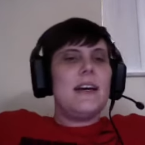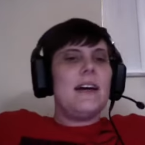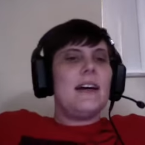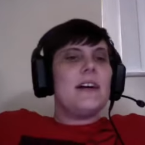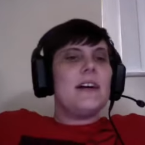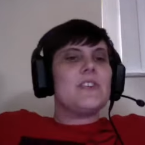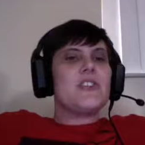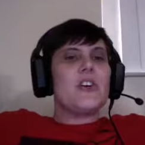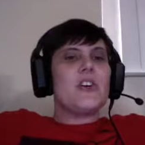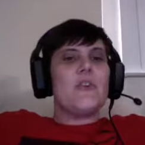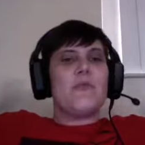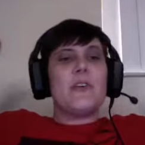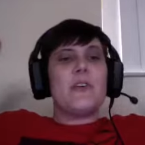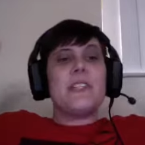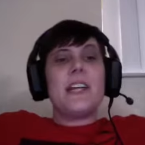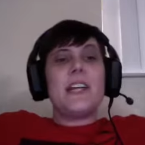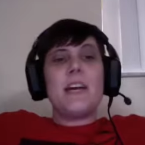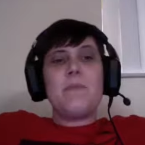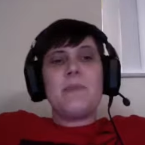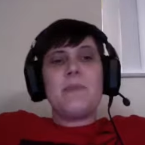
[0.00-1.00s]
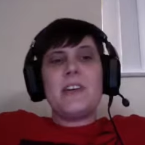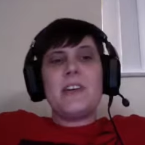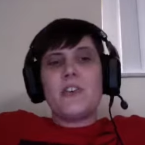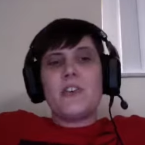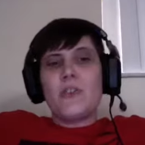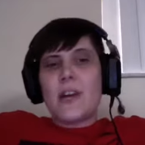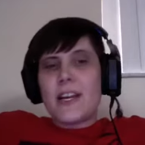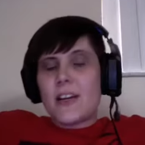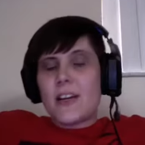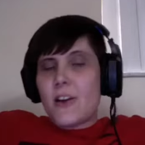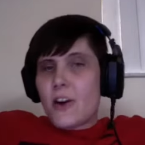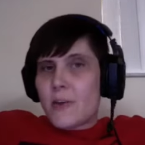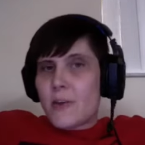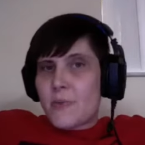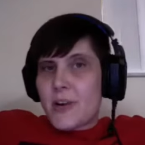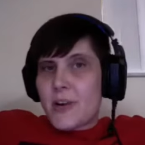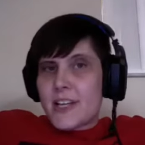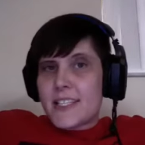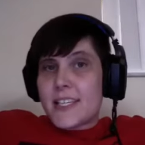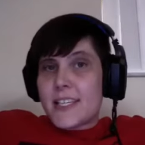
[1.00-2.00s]
So if we type in credit card
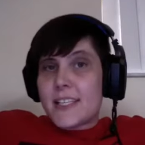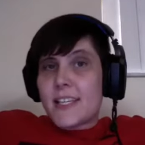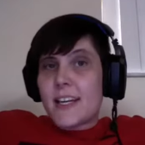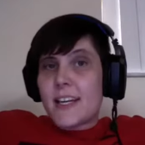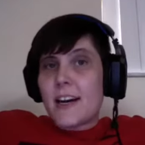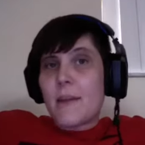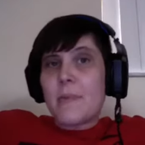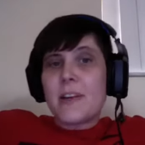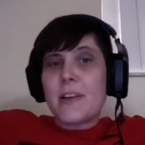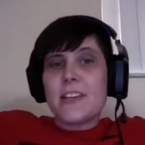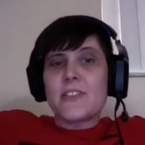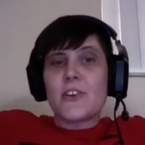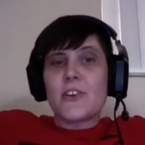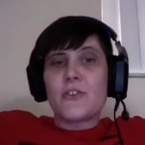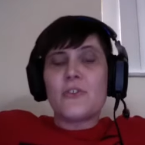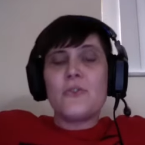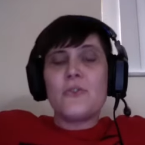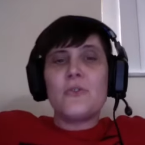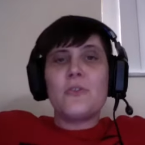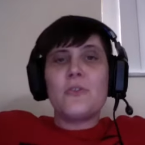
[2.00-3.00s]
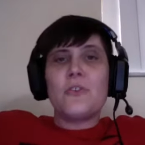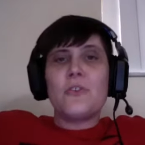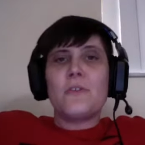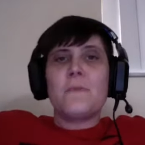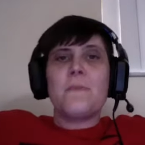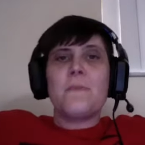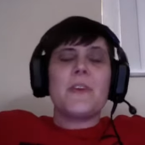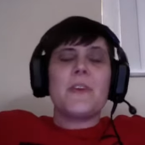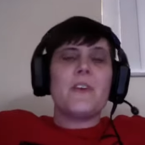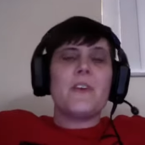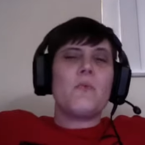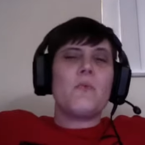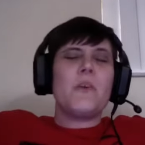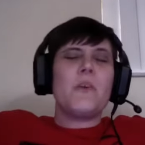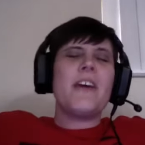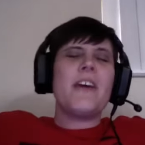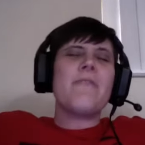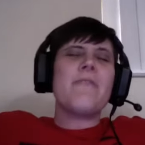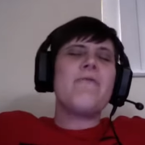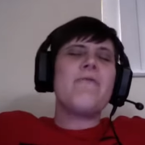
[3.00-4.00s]
processing companies on Google, we
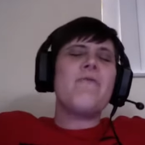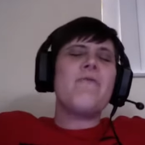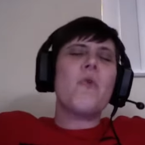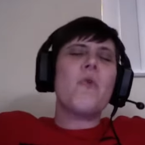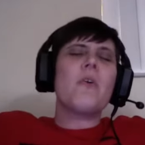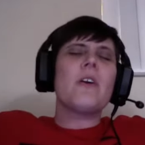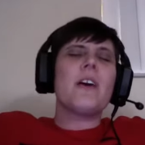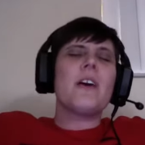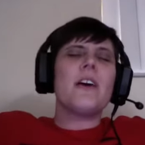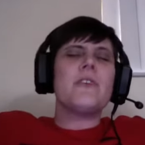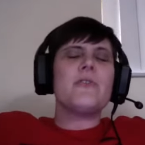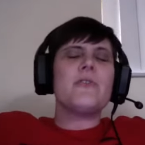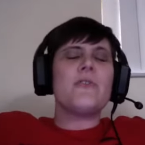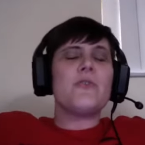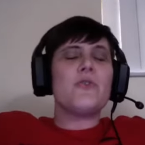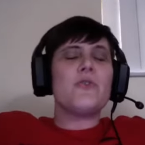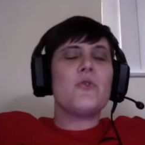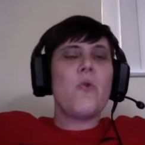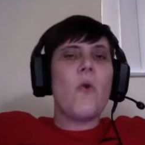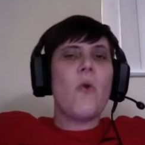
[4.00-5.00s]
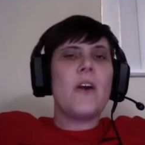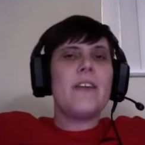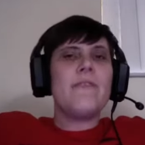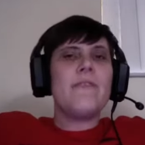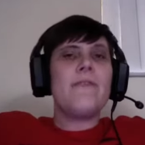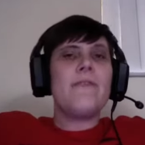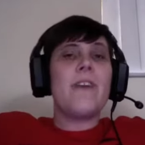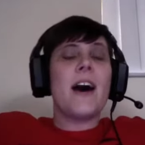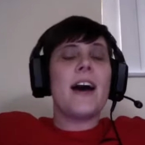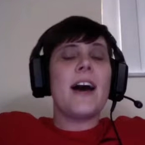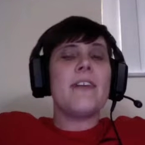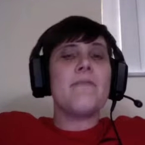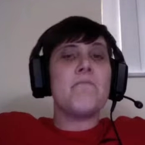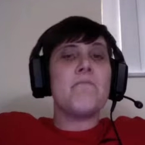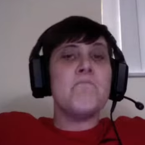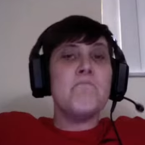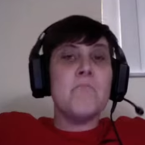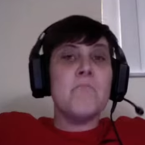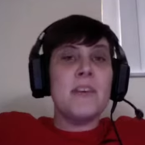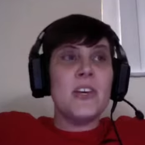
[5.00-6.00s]
have 425
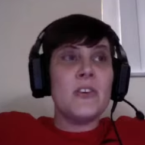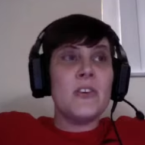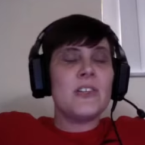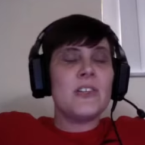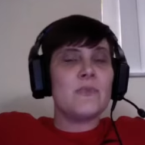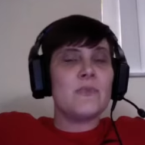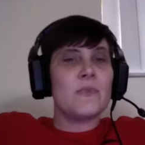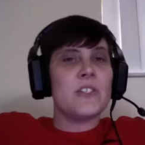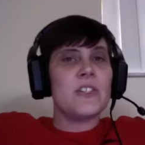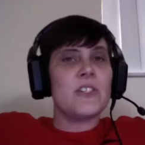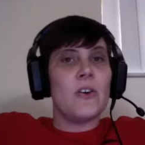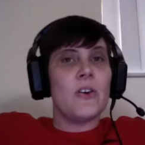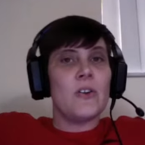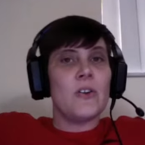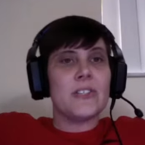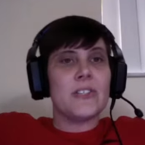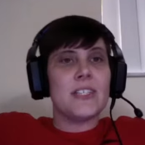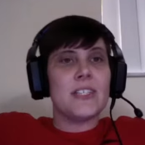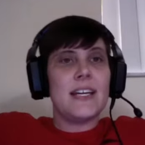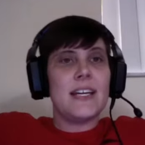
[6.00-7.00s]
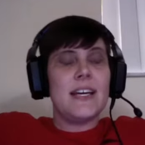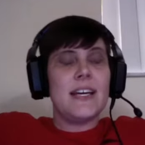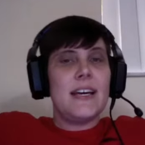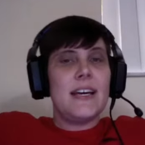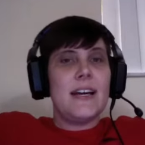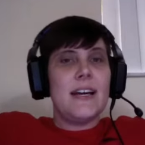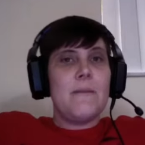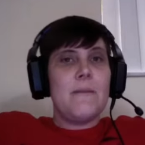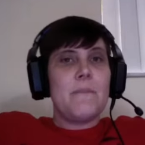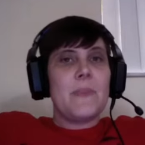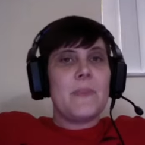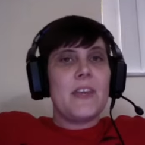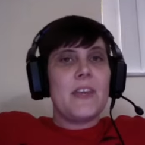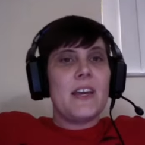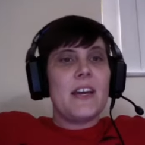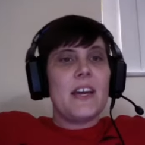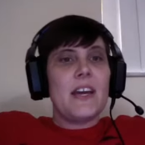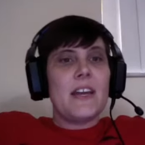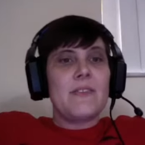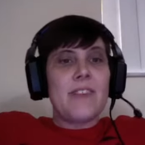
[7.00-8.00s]
million results.
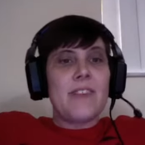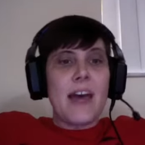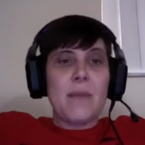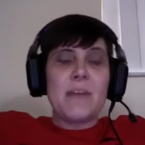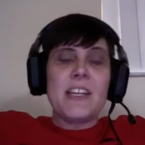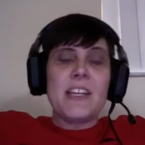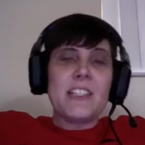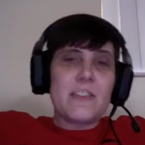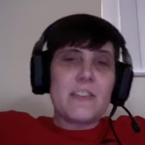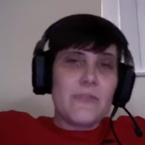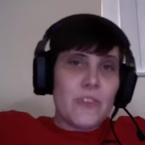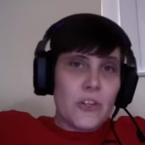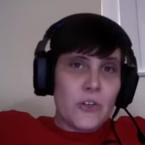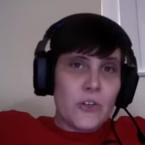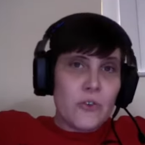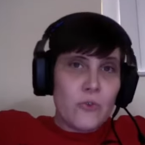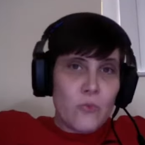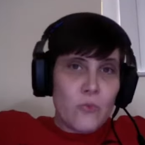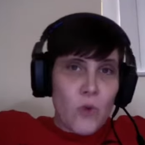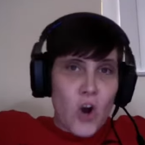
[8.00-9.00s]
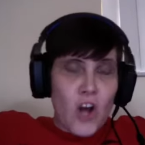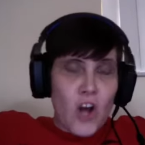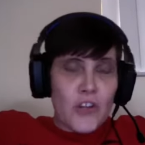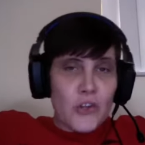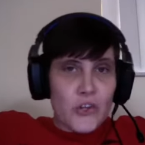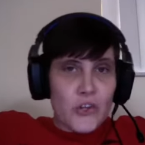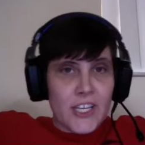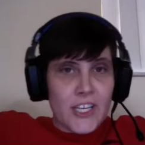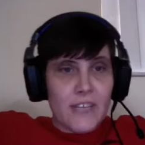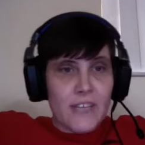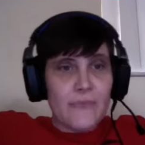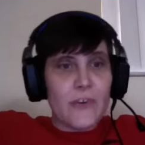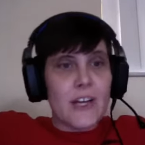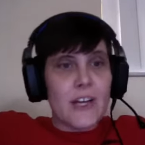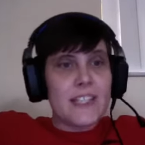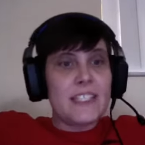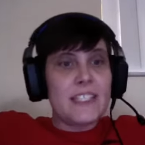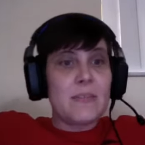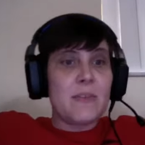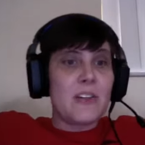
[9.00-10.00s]
That means if you want your key
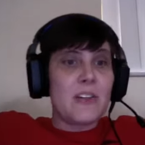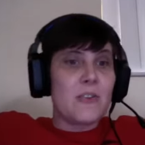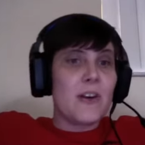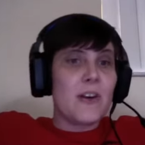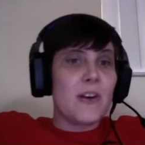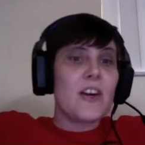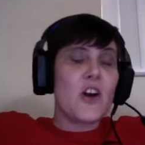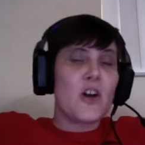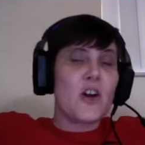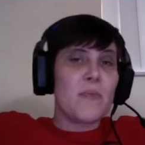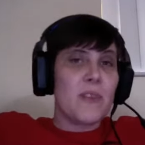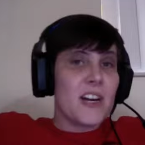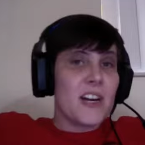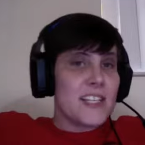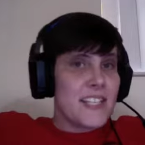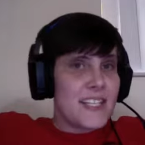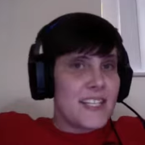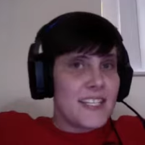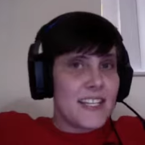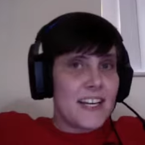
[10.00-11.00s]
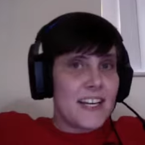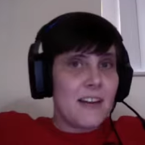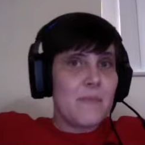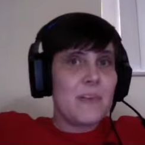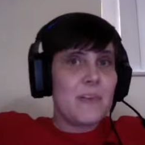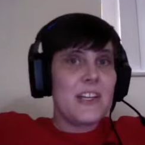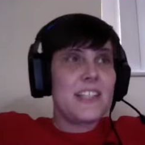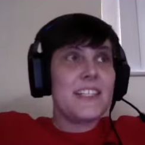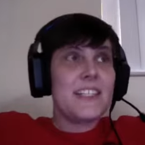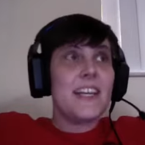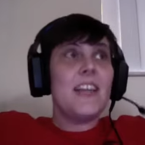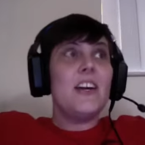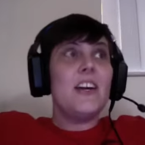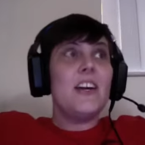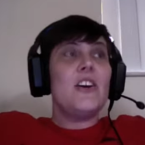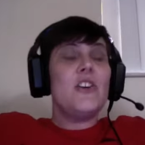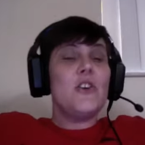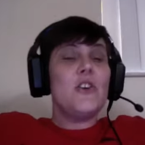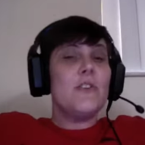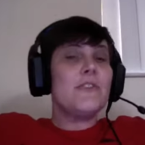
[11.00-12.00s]
phrase to be credit card processing companies,
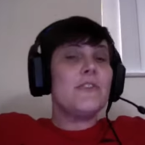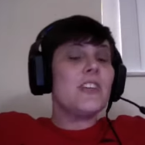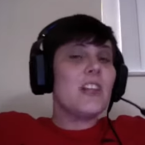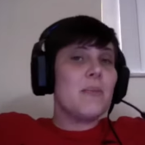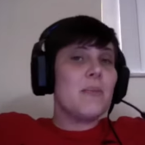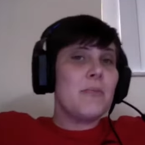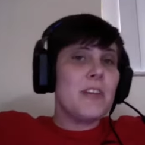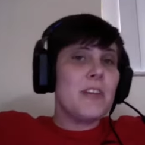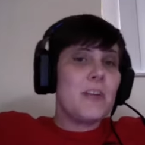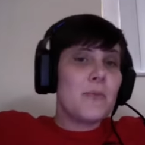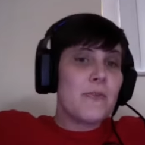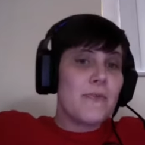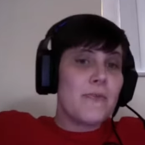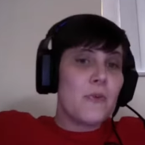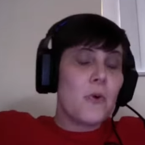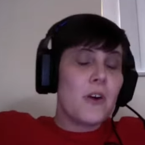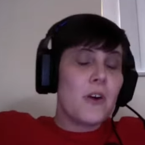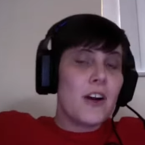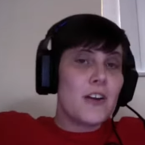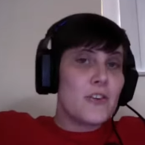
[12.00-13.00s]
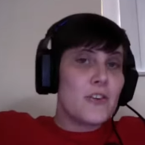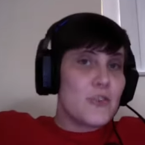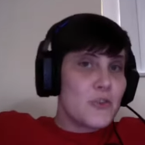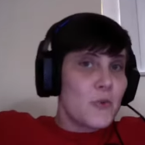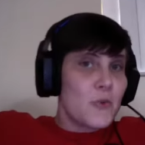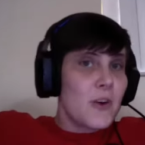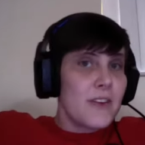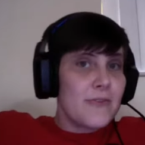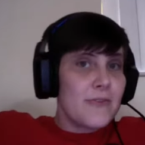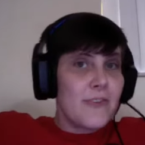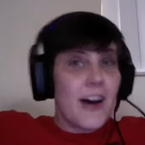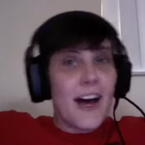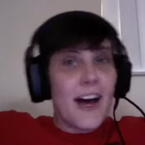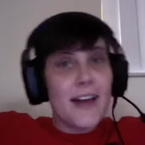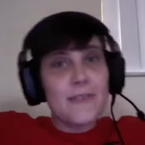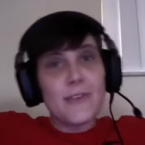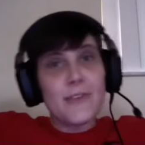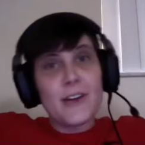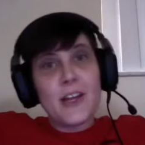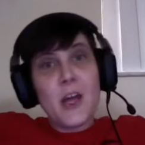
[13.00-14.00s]
you have to compete with
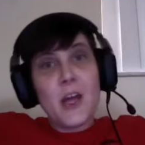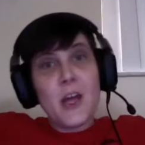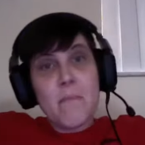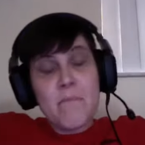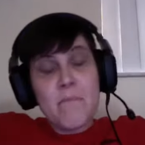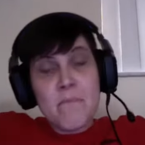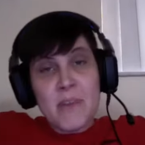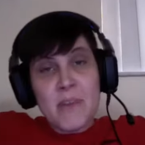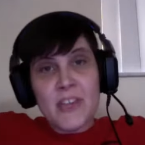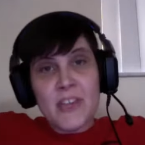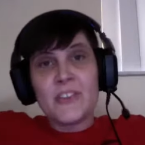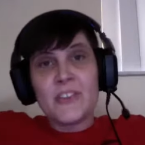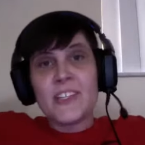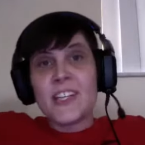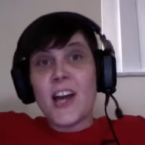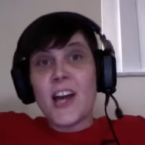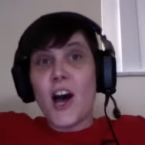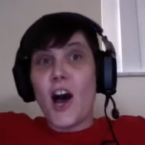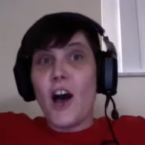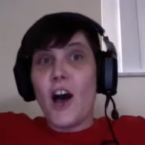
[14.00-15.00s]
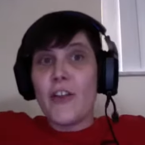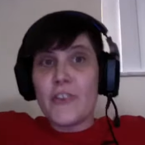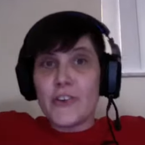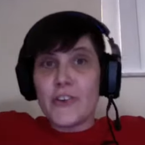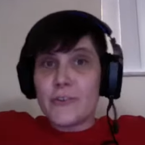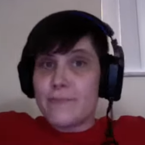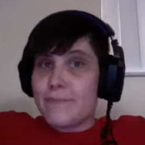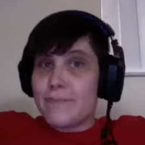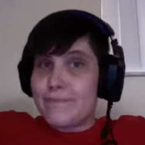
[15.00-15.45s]
425 million other